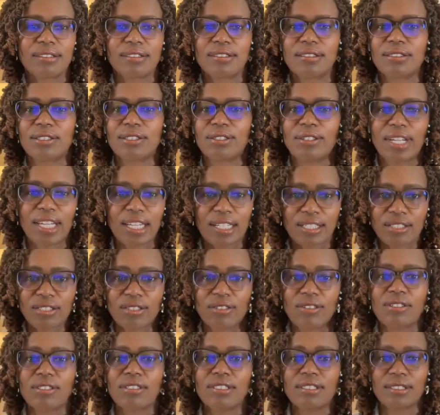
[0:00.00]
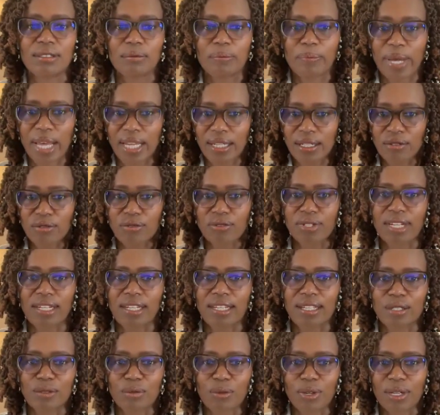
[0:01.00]
connection, mahali kuna
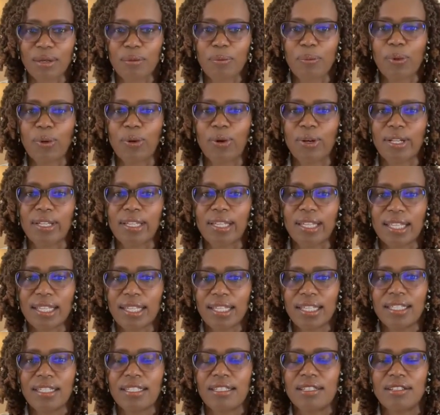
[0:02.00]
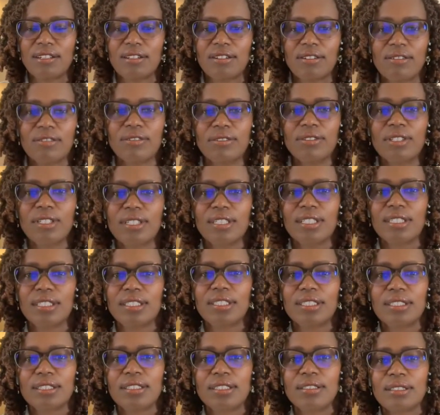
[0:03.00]
network poa, you know
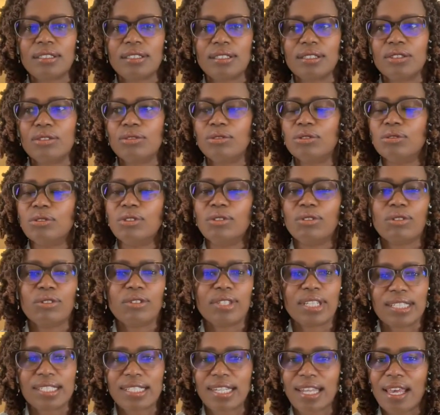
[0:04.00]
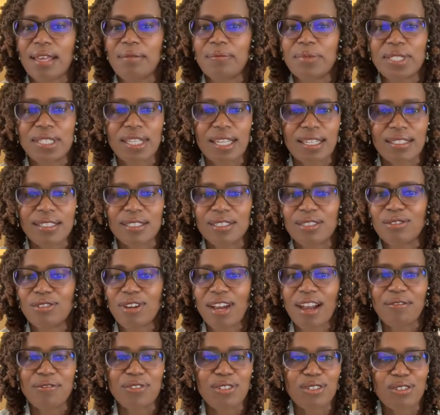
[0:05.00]
the times that you
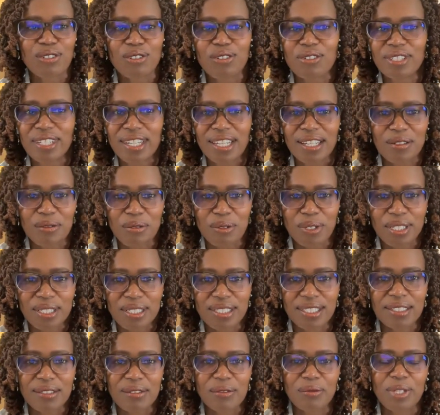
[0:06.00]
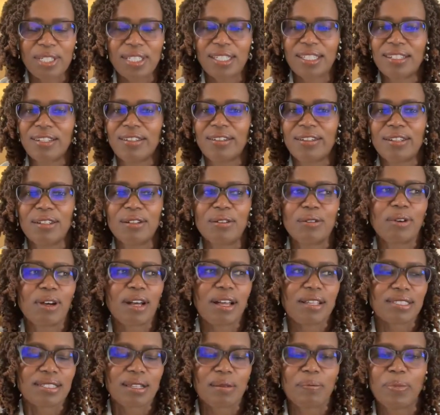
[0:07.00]
have strong network.
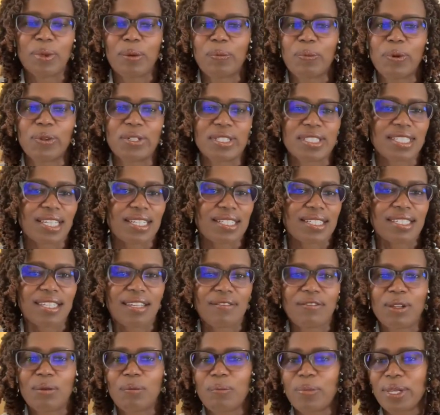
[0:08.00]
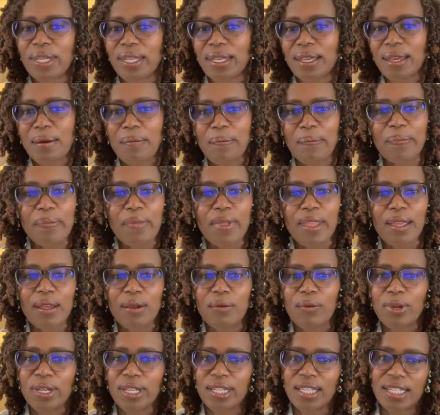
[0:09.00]
Wengine, some people it's at 7 p.m.
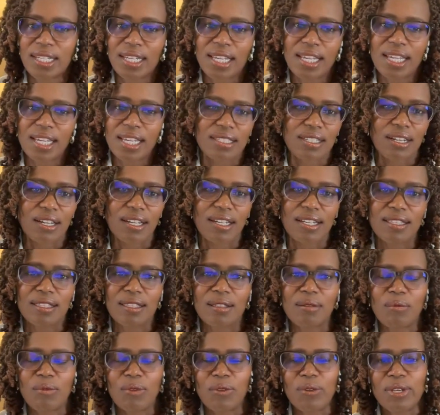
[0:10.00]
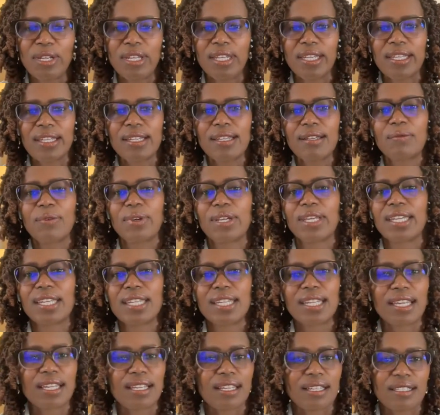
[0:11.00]
Wengine it's early in the morning.
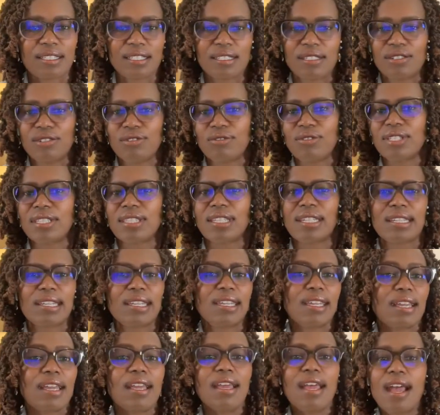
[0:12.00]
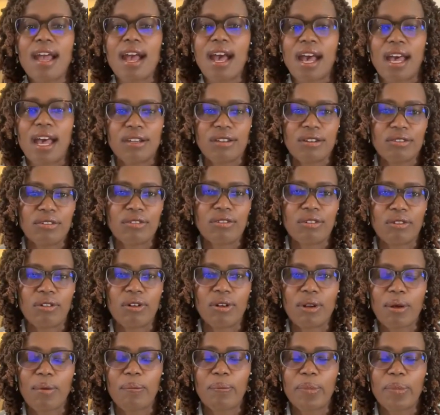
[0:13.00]
Wengine it's during the day. I don't know,
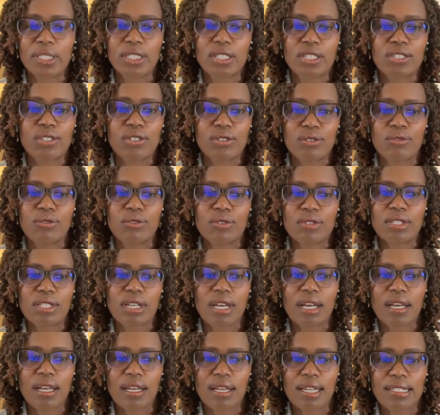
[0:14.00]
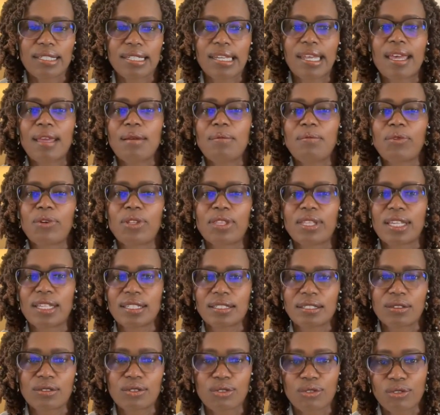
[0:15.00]
but choose a time when
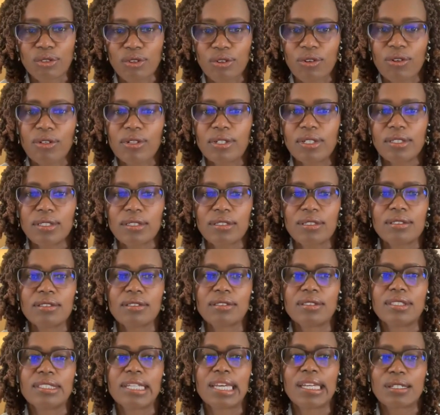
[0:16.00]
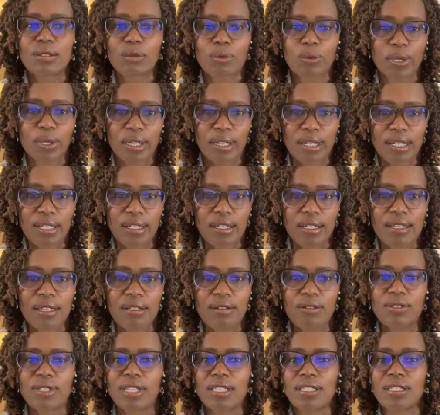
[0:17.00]
there's strong network,
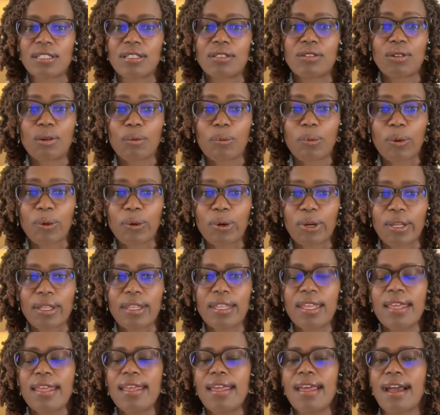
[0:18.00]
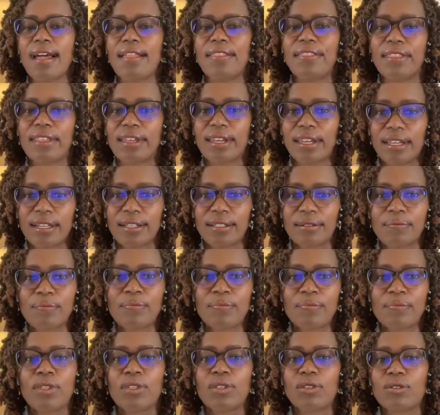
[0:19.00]
kuna signal poa, and then
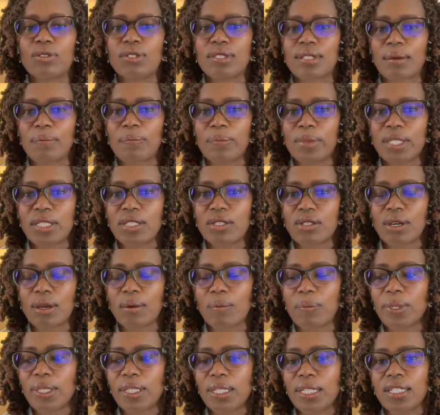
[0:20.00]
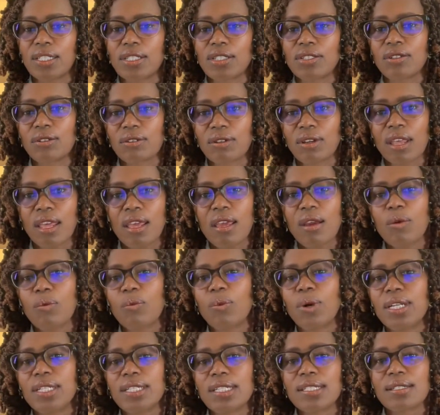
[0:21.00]
you submit your application.
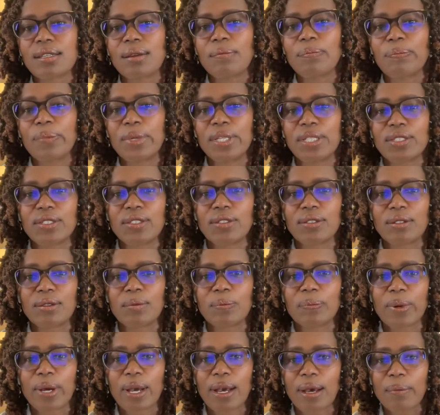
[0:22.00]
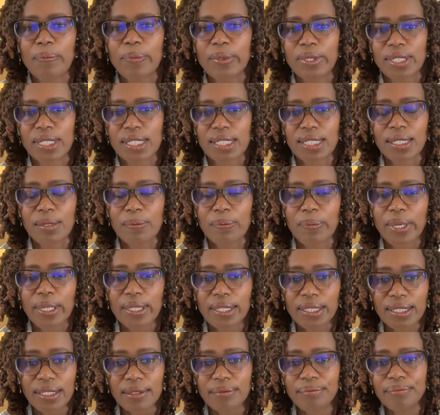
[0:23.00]
One submission per participant,